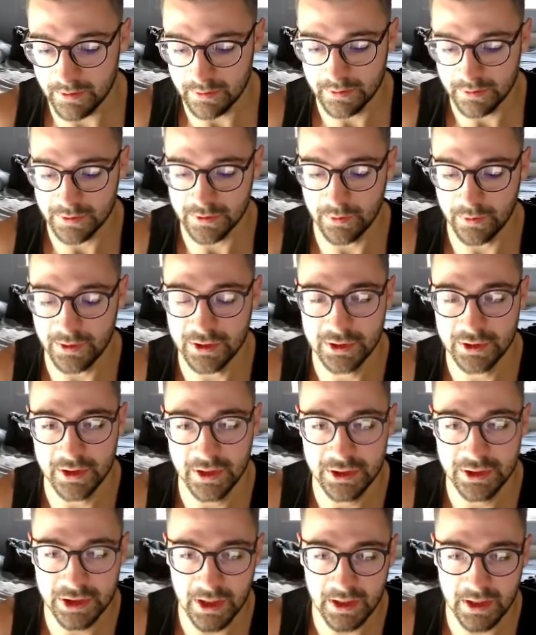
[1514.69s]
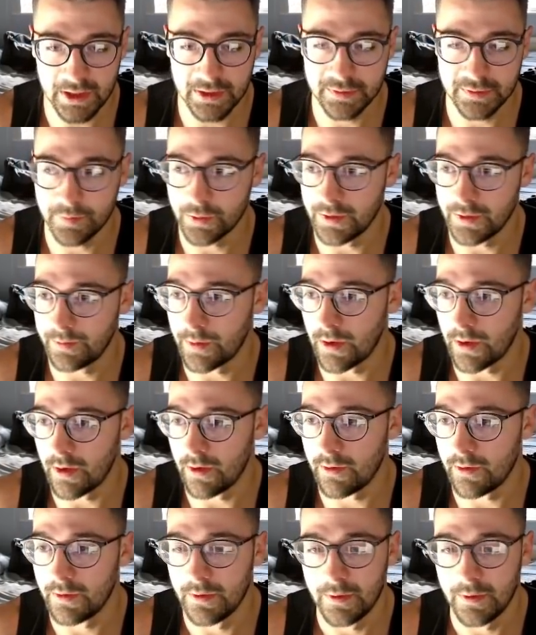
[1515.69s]
So we're just going to check each body part
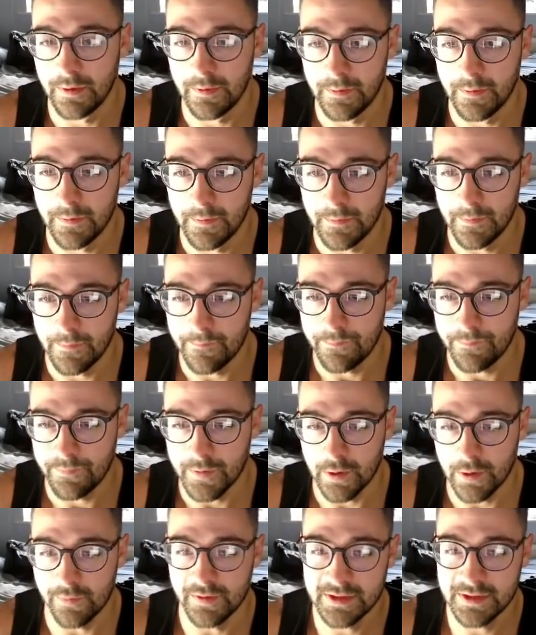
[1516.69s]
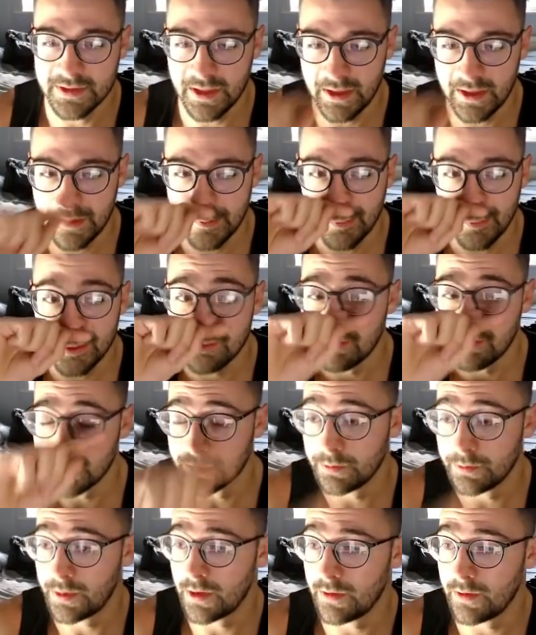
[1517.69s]
of the snake which
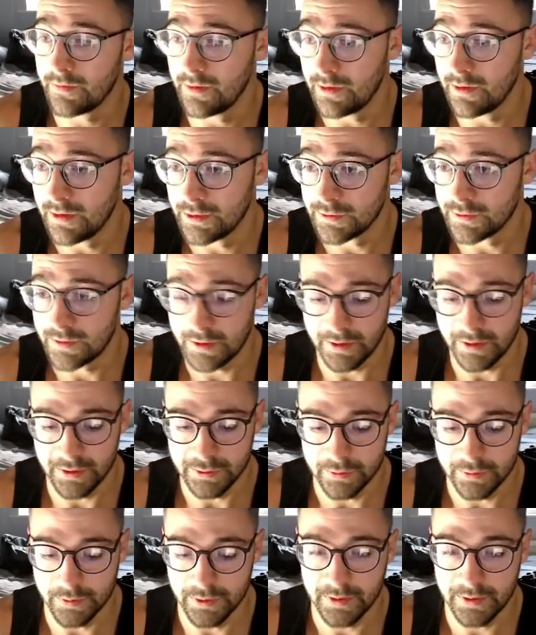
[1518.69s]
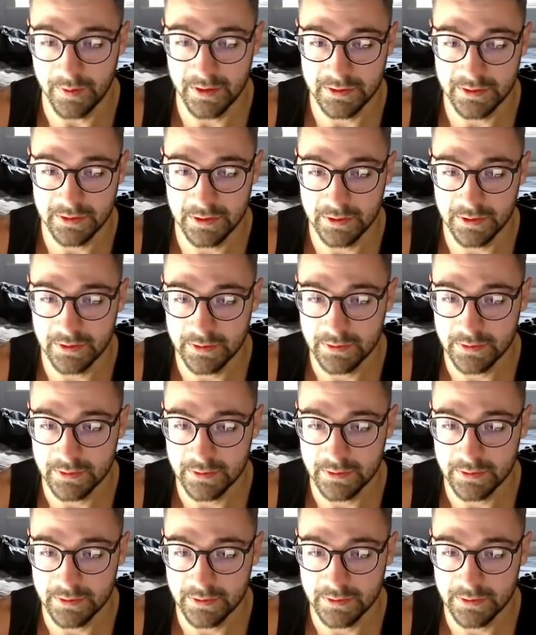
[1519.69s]
wasn't part of the initial body, basically.